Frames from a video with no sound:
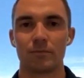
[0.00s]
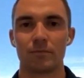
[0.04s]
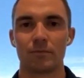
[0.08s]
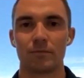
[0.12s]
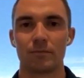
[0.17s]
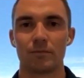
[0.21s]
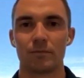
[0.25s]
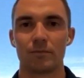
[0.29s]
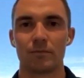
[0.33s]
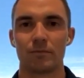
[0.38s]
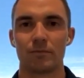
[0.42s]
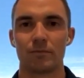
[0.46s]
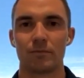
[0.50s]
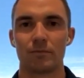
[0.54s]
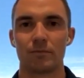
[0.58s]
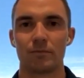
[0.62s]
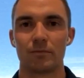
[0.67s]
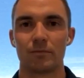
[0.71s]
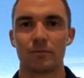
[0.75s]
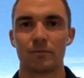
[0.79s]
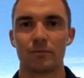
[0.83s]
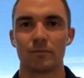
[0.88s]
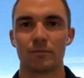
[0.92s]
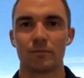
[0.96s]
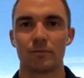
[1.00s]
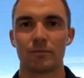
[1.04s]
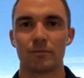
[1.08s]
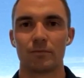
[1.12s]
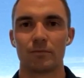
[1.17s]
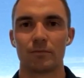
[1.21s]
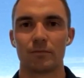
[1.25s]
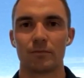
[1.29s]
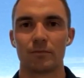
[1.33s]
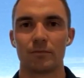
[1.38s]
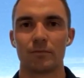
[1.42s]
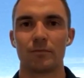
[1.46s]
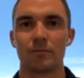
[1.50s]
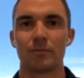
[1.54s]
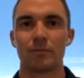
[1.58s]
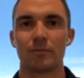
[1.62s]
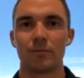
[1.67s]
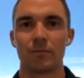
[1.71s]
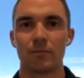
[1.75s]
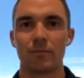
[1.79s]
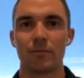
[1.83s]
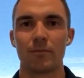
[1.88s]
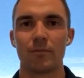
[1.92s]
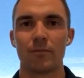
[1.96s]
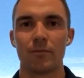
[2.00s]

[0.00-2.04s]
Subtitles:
[no speech]